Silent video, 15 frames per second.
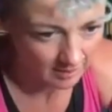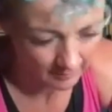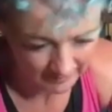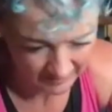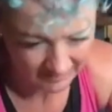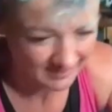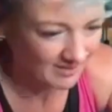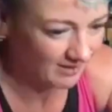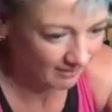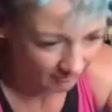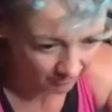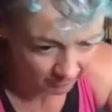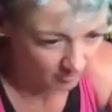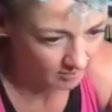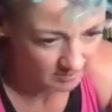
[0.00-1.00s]
I mean, I
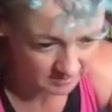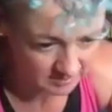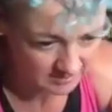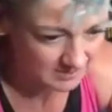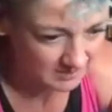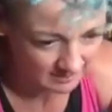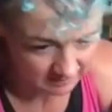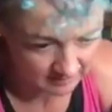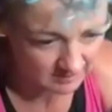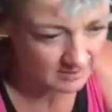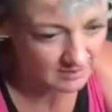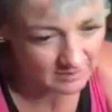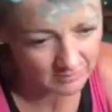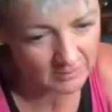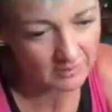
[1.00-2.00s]
have got loads of sand
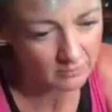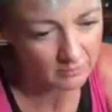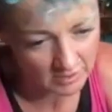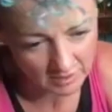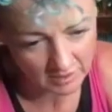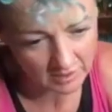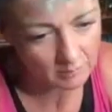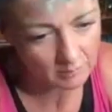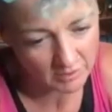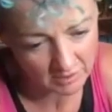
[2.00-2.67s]
underneath where I'm working,